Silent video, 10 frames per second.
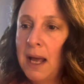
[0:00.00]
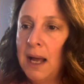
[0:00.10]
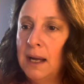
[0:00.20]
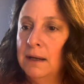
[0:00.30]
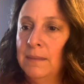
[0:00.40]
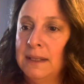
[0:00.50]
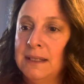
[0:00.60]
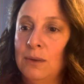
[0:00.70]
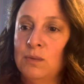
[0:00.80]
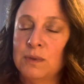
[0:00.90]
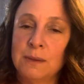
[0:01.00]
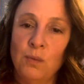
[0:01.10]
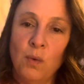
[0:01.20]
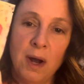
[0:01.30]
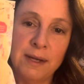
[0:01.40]
Um, I did some
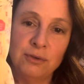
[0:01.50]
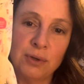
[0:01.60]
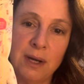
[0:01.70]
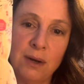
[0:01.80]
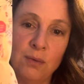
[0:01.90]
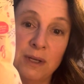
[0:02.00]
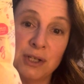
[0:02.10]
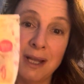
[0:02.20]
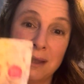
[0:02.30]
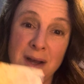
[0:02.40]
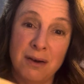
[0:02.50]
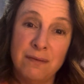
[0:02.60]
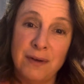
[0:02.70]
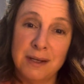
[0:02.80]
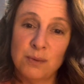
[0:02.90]
wine trail, which I
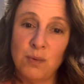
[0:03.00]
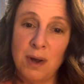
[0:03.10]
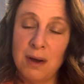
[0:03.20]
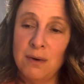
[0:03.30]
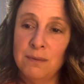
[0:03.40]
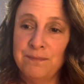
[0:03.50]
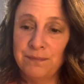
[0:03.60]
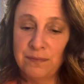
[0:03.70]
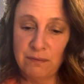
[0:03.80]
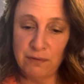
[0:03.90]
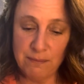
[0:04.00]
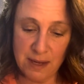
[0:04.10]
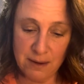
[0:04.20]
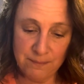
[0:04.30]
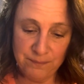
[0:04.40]
love as well from
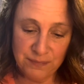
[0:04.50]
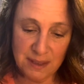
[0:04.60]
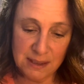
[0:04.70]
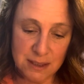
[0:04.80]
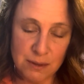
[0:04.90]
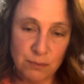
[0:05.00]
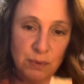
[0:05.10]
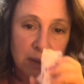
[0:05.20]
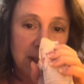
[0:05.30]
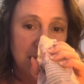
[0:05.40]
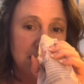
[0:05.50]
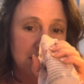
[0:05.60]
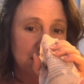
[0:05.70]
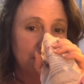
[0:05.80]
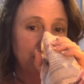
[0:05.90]
them. This is a really
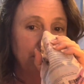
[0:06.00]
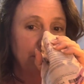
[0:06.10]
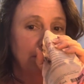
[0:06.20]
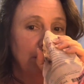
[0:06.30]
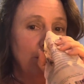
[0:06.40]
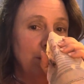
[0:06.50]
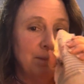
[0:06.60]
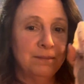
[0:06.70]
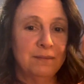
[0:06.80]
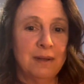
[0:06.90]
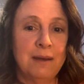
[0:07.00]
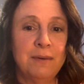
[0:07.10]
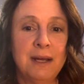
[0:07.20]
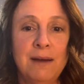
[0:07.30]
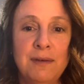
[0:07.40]
nice, oh, and
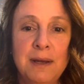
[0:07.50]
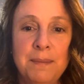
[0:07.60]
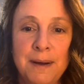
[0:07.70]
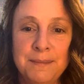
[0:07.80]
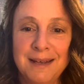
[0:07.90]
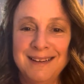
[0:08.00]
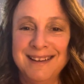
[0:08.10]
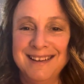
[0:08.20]
we have a pumpkin.